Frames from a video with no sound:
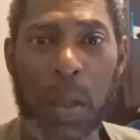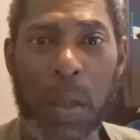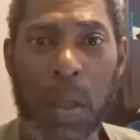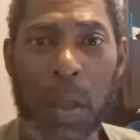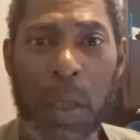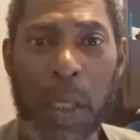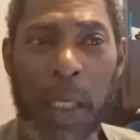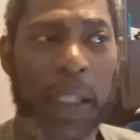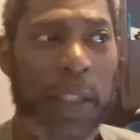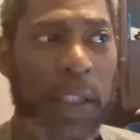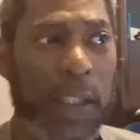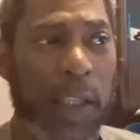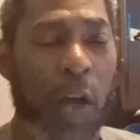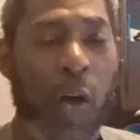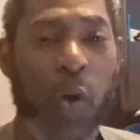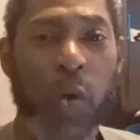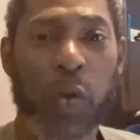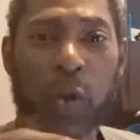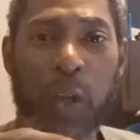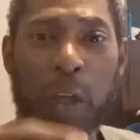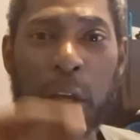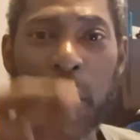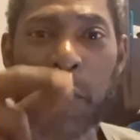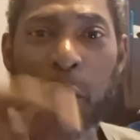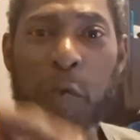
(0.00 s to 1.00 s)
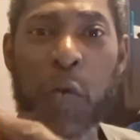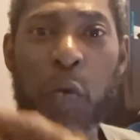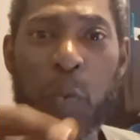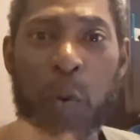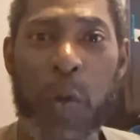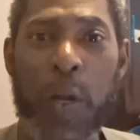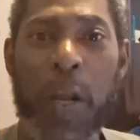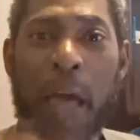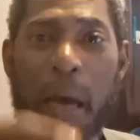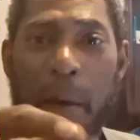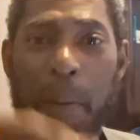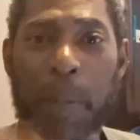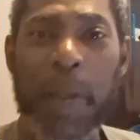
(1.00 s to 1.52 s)
He told you if you
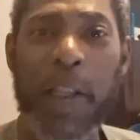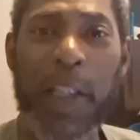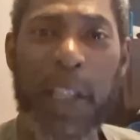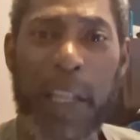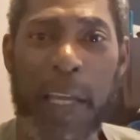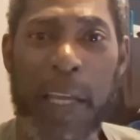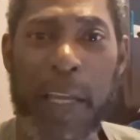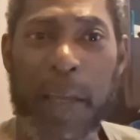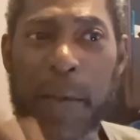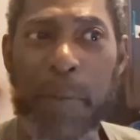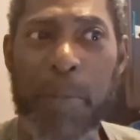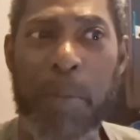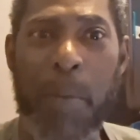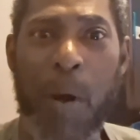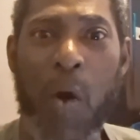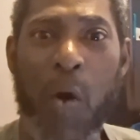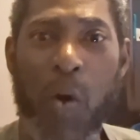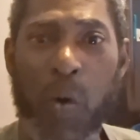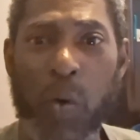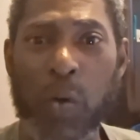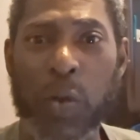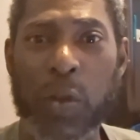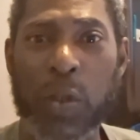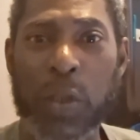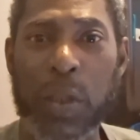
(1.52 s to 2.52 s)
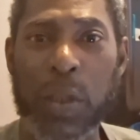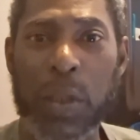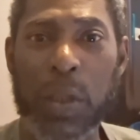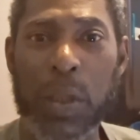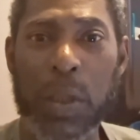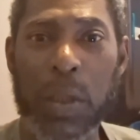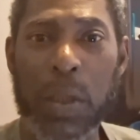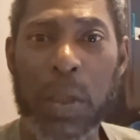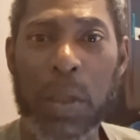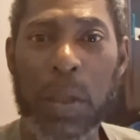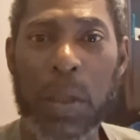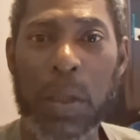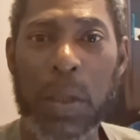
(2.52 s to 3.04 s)
would have believed Moses,
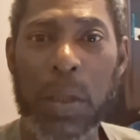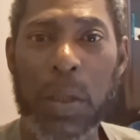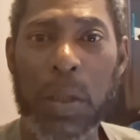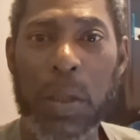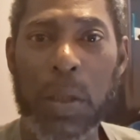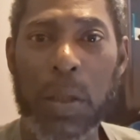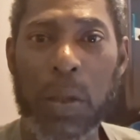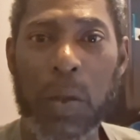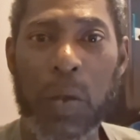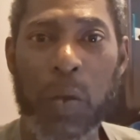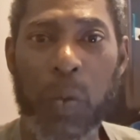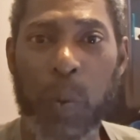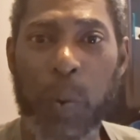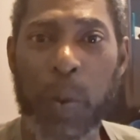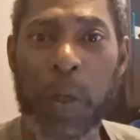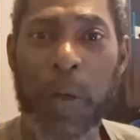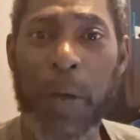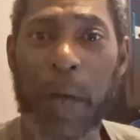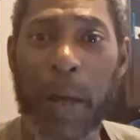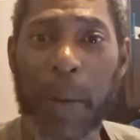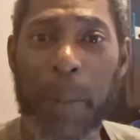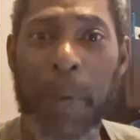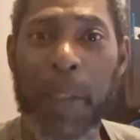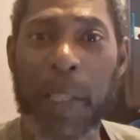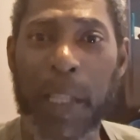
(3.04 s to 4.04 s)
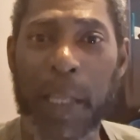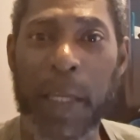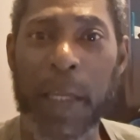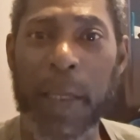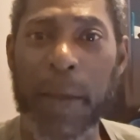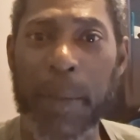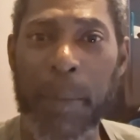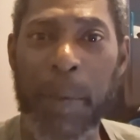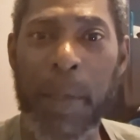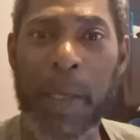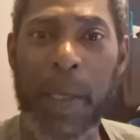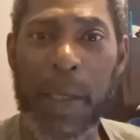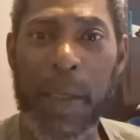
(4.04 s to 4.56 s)
you would have believed
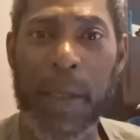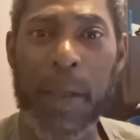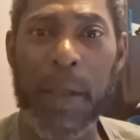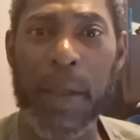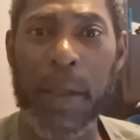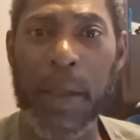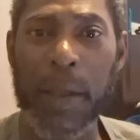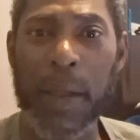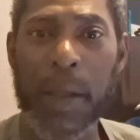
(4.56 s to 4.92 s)
me.